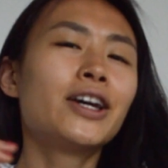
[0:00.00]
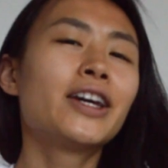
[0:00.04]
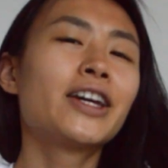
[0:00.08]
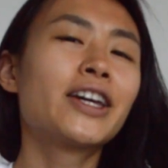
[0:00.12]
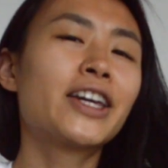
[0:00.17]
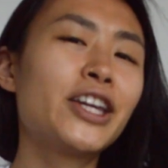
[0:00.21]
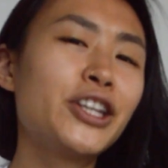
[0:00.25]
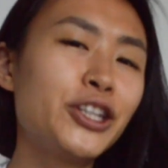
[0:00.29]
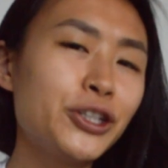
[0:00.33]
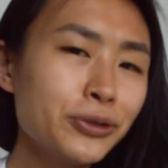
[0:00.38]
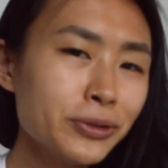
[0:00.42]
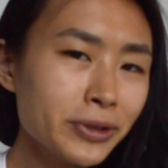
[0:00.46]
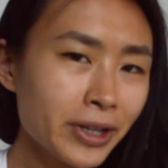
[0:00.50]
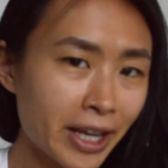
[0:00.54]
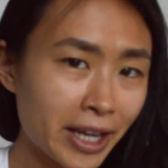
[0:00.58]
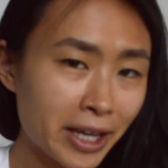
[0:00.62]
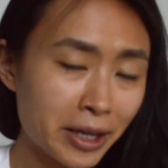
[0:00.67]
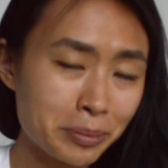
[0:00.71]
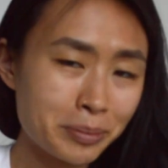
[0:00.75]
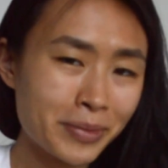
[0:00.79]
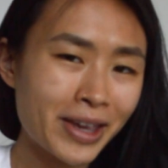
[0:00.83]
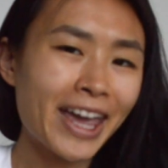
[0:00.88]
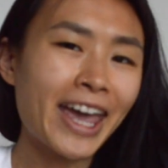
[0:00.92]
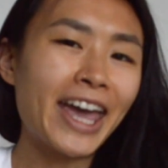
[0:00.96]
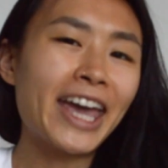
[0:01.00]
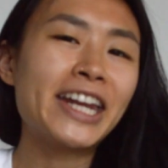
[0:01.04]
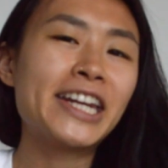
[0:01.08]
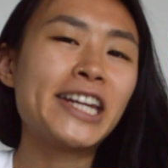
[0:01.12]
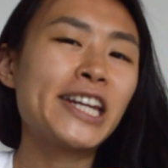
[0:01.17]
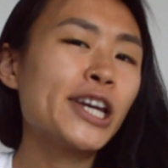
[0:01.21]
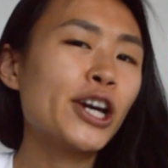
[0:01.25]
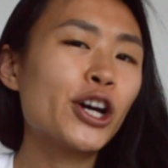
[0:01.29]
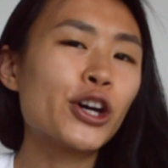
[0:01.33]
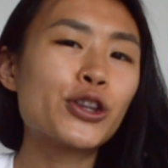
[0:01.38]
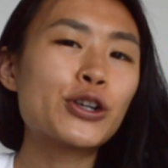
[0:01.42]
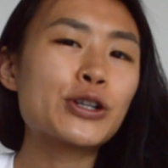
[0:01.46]
Can you name
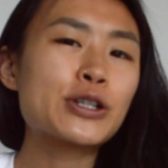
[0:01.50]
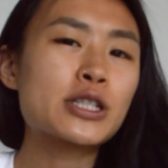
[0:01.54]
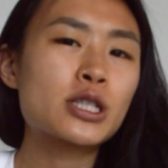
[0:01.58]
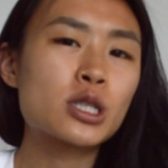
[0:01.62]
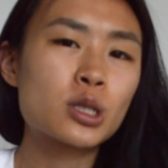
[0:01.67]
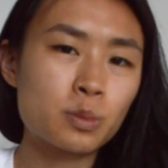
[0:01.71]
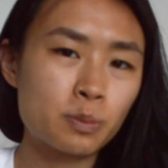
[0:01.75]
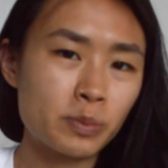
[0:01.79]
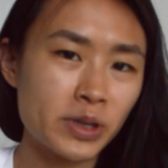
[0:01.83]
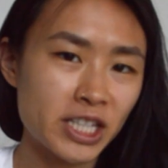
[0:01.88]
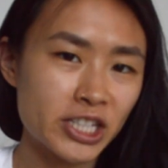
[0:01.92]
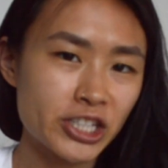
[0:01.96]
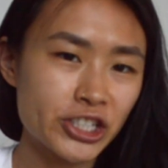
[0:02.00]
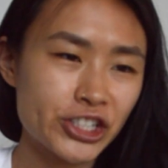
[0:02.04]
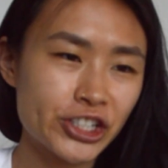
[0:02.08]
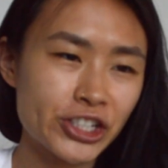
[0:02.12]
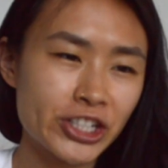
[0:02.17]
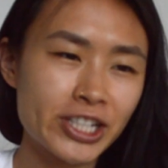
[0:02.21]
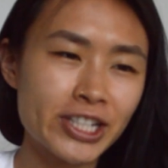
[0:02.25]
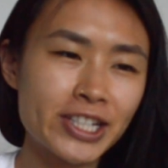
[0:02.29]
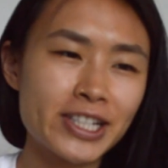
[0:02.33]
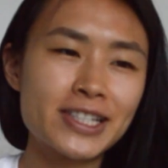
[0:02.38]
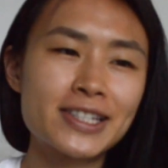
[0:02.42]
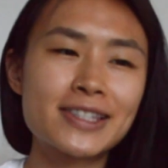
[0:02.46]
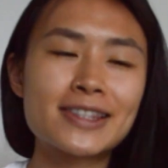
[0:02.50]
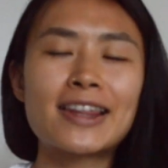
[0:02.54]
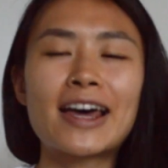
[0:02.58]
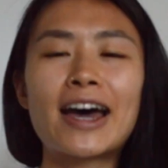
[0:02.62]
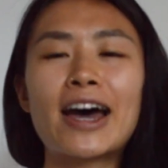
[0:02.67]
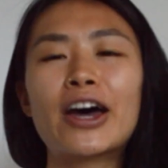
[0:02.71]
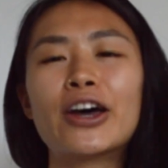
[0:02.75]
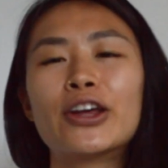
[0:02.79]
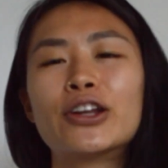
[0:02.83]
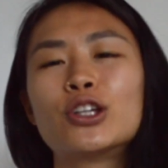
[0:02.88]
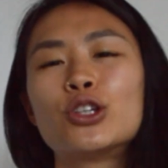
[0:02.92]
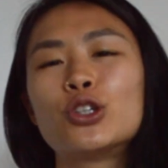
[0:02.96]
any other species
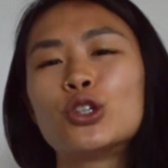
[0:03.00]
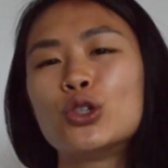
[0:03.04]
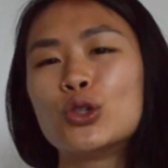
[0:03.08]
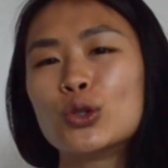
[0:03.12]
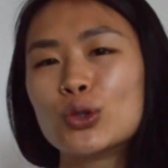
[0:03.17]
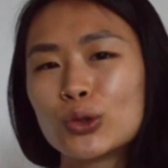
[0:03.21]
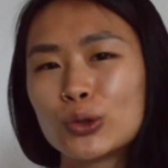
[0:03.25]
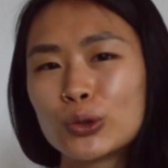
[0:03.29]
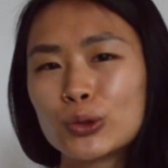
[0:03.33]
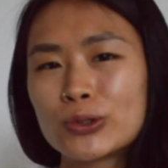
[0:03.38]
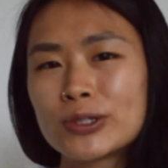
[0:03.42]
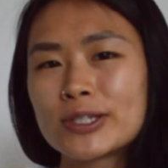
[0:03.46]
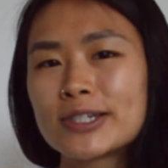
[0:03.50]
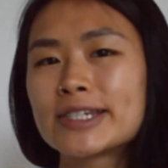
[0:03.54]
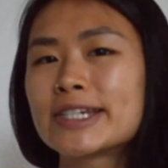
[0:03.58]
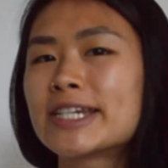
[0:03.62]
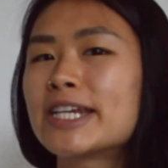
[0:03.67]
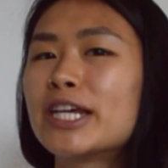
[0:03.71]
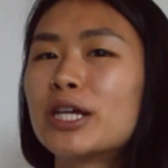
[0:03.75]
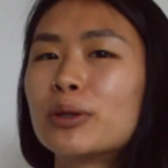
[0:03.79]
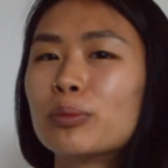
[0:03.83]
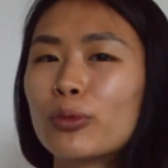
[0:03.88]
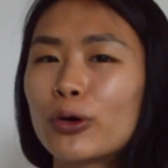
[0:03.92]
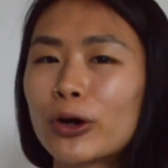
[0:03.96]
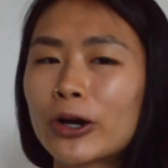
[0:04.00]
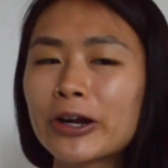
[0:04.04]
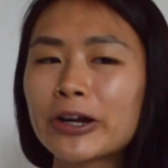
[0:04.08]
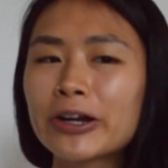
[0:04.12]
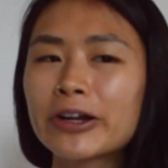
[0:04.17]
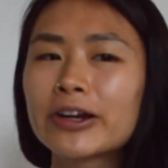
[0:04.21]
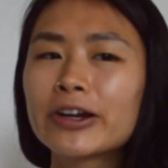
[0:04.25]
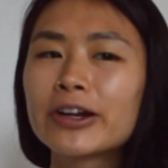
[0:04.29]
that use teamwork?